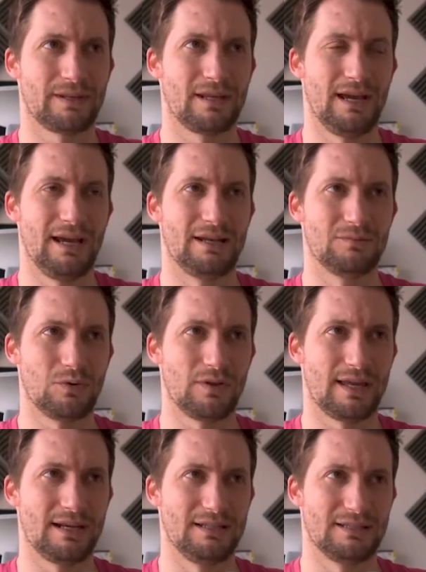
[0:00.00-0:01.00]
and what
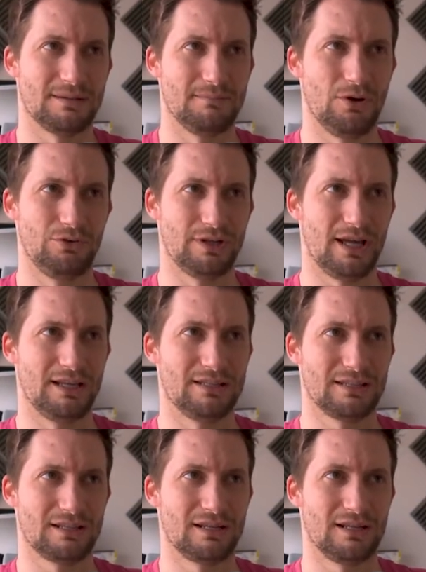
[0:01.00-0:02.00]
that is, a
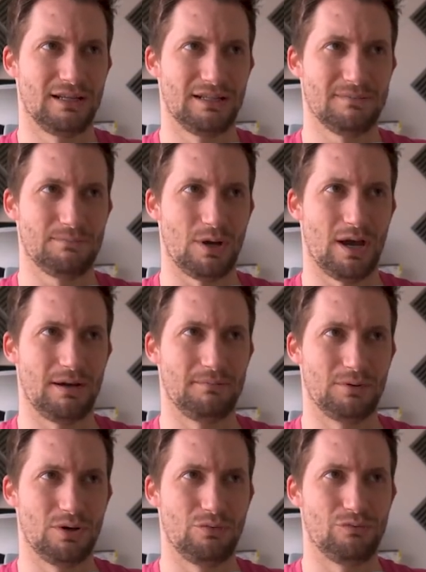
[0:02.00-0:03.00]
monad, an input output,